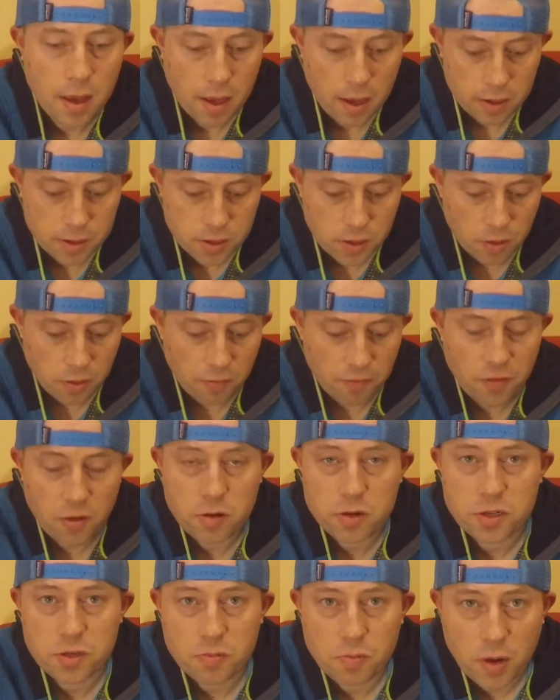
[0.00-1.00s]
So the
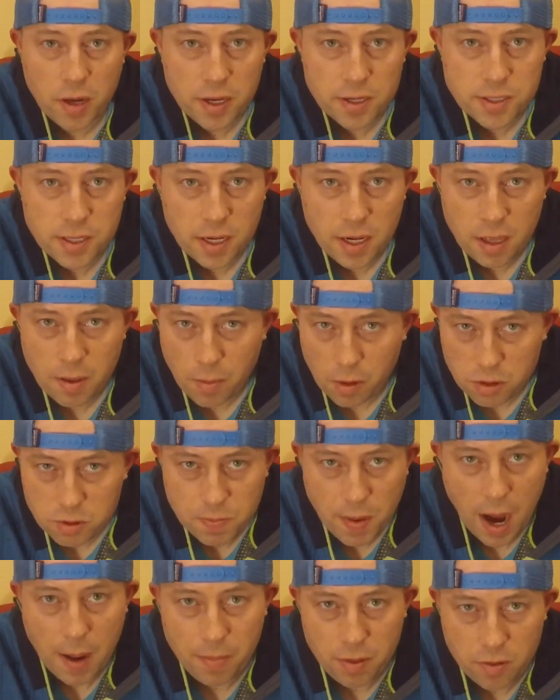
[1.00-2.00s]
first reason, and the most
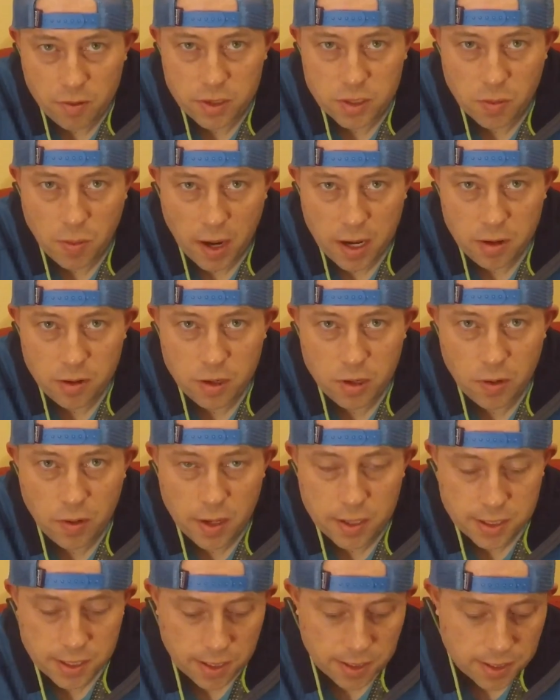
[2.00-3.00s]
popular reason why you do
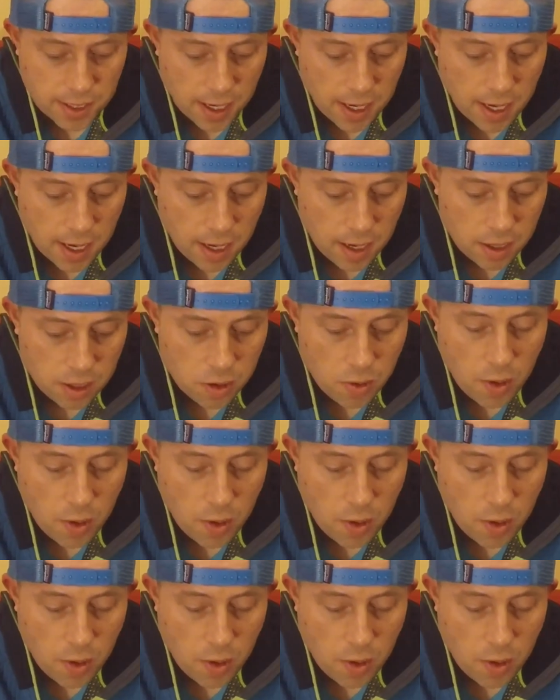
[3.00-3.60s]
this, is you